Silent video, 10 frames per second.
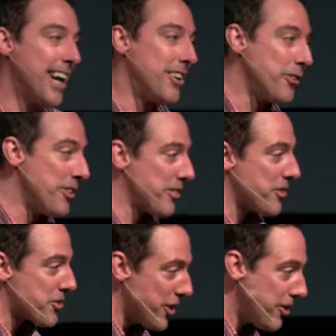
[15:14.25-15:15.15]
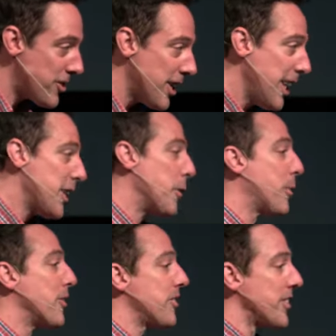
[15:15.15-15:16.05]
and do this in church. The
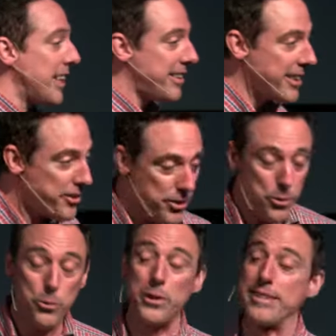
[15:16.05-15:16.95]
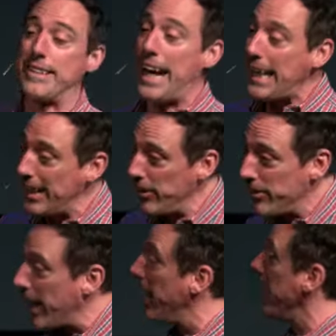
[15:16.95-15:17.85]
person they did it to was not
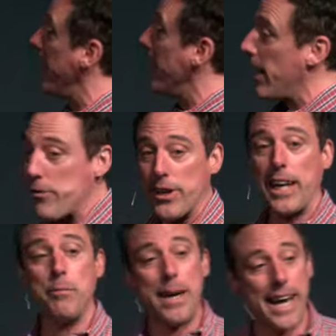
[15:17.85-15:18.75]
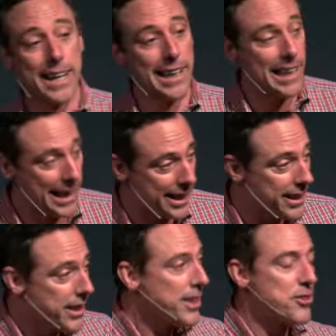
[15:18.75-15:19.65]
healed, and they never came back again.
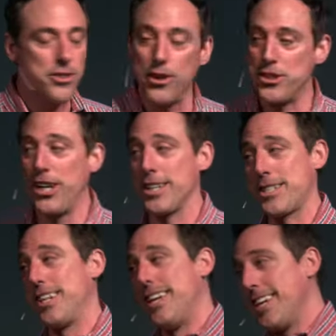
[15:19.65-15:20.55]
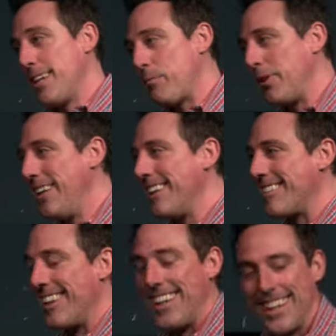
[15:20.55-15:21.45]
So just, please,
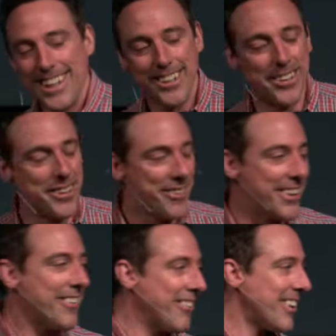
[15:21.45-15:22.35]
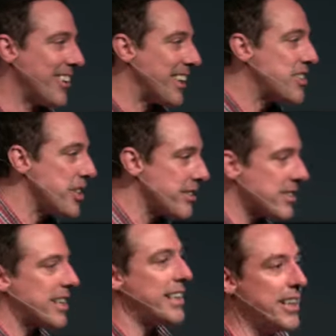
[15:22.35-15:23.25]
we've learned. Like, Jesus
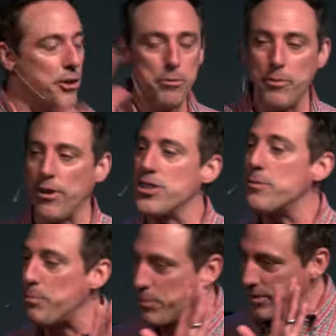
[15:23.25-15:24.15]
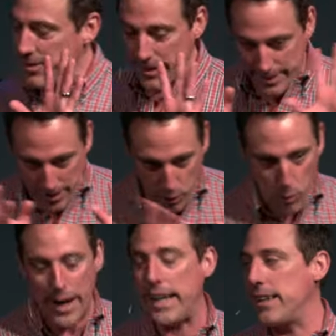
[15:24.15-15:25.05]
can heal from afar. Just sit there
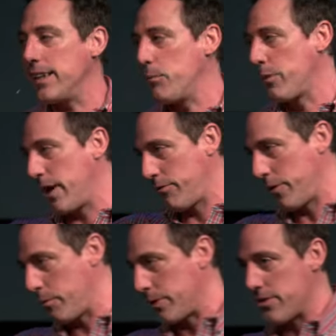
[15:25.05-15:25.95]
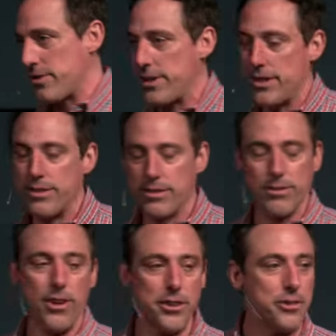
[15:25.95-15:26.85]
quietly and pray for the person. That's
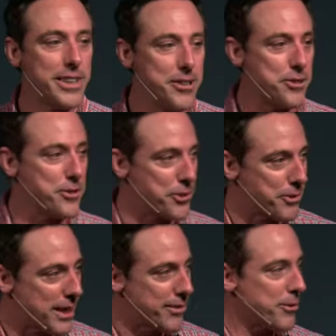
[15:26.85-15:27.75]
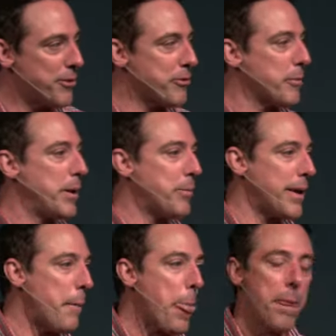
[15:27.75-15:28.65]
all you need to do, right? We don't want to freak people
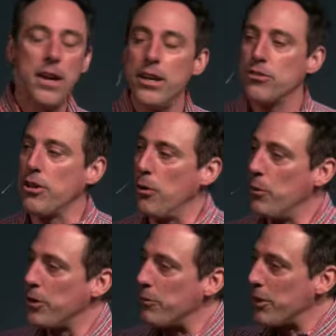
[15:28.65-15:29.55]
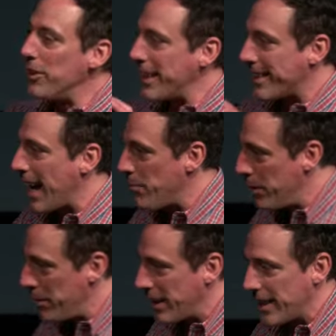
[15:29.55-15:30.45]
out. So we'll look at that,
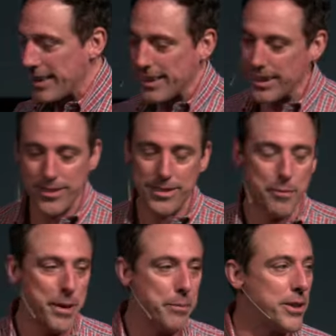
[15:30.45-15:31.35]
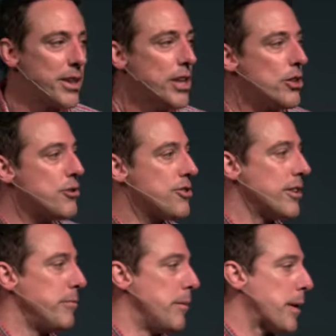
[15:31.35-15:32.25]
mimicking things that maybe you
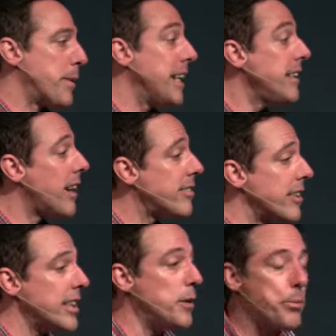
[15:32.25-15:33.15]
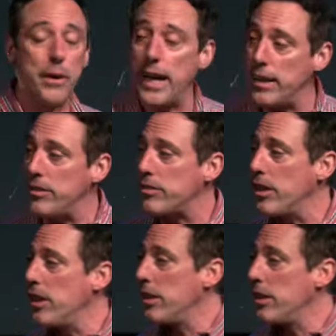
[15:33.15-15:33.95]
shouldn't mimic. But he does it. He prays,